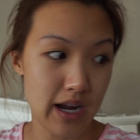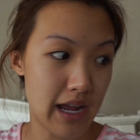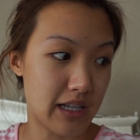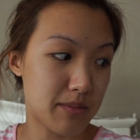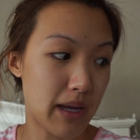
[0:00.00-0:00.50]

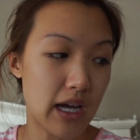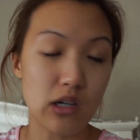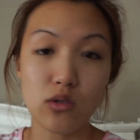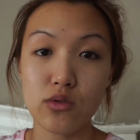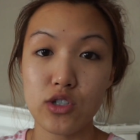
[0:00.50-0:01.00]
and my
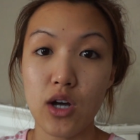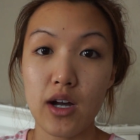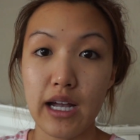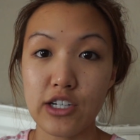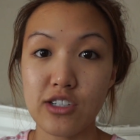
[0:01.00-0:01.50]
uncle's dog
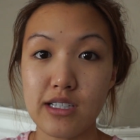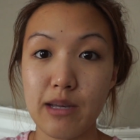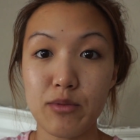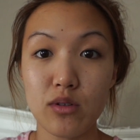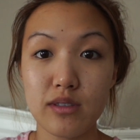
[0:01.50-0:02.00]
actually
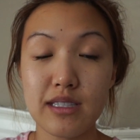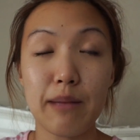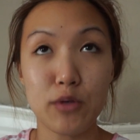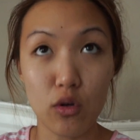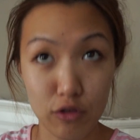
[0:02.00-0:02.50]

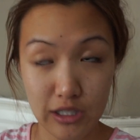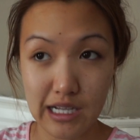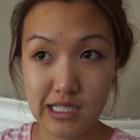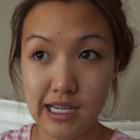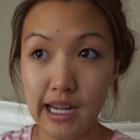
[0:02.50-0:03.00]
slept over
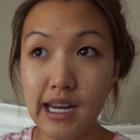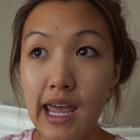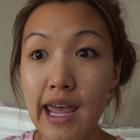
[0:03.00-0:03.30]
last night,